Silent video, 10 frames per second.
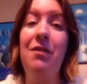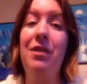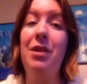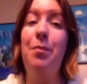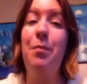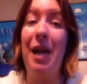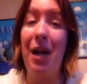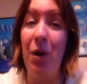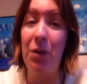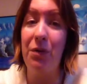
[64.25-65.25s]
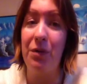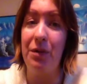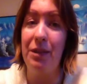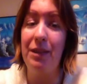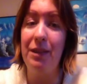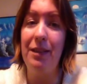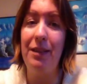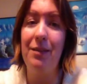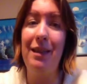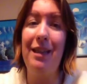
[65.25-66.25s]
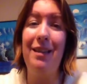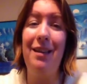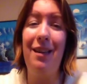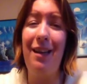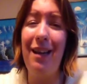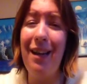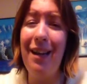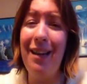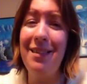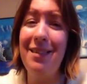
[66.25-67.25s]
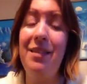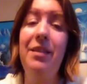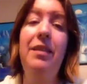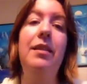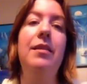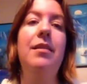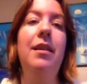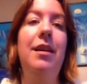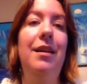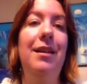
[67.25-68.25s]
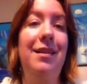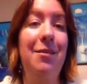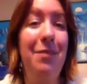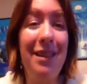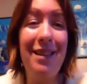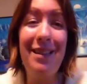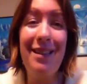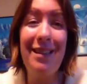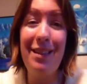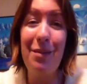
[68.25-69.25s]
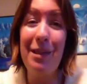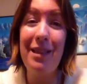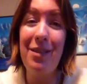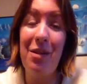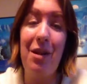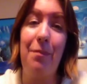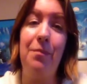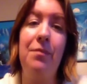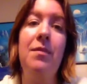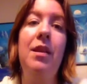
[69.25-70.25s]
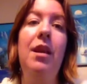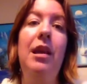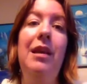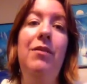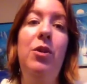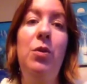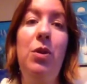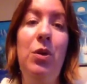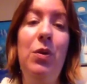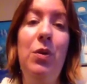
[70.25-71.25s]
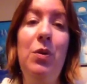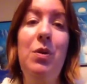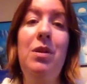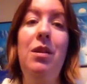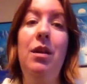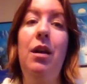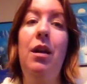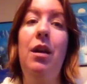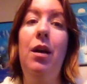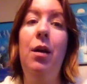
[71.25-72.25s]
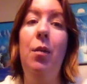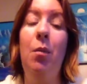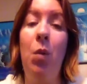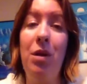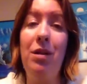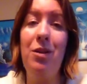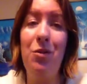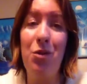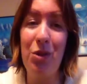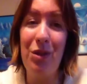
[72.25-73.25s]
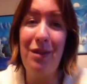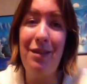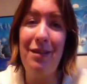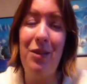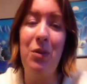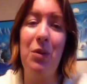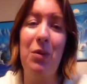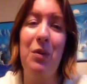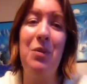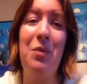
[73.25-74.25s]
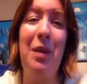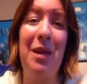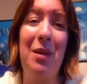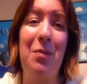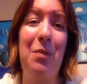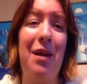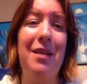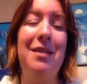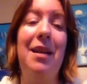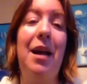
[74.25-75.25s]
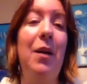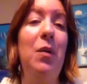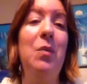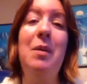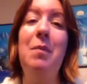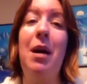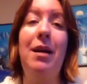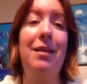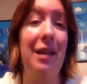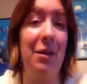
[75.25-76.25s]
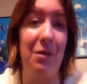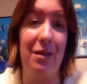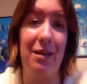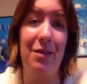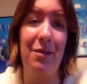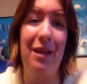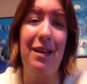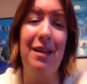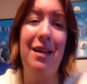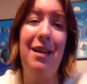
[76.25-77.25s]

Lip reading: very powerful. Okay, lots of goodness is in one little bitty drop. If you use more than you should, you are going to pay the price. And I don't mean monetarily, okay?